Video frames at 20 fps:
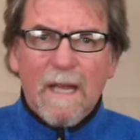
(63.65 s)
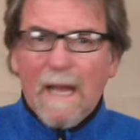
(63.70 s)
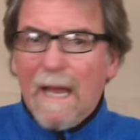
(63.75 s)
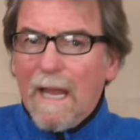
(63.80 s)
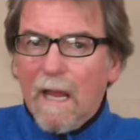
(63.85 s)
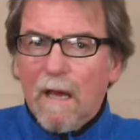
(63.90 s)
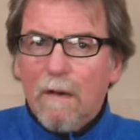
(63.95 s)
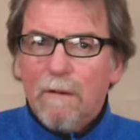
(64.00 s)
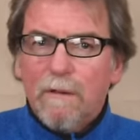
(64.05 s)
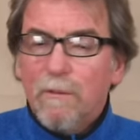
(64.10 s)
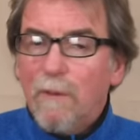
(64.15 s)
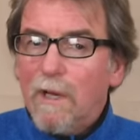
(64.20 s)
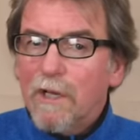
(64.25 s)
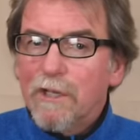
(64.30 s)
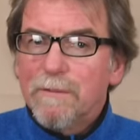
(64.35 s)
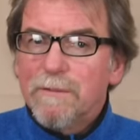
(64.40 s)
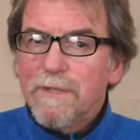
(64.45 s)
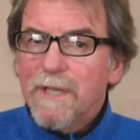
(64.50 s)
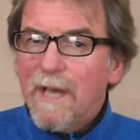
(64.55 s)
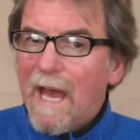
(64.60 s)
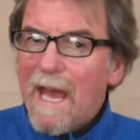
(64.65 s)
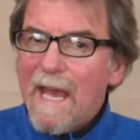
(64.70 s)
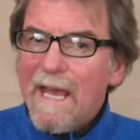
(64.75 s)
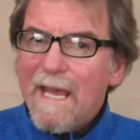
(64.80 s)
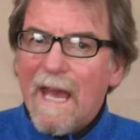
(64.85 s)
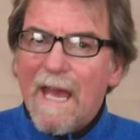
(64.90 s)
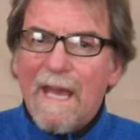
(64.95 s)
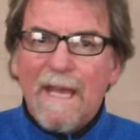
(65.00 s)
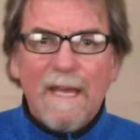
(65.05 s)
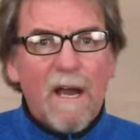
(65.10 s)
Hello and welcome to
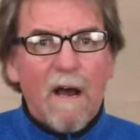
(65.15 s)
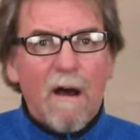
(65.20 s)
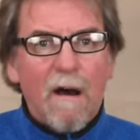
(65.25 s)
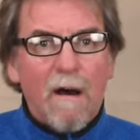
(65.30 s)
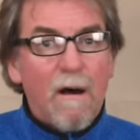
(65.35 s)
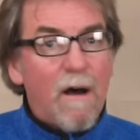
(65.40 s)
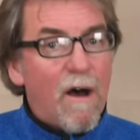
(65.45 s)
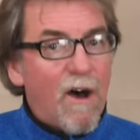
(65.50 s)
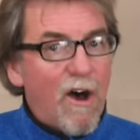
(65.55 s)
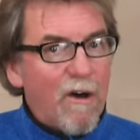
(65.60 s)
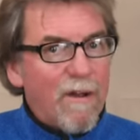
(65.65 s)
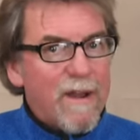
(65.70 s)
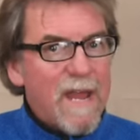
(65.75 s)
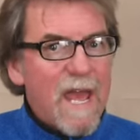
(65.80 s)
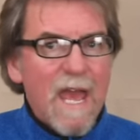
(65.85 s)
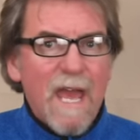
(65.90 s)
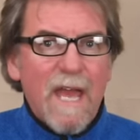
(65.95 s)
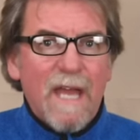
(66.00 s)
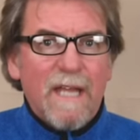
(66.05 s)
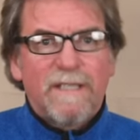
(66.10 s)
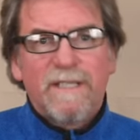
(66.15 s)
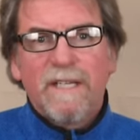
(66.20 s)
A A R on Air.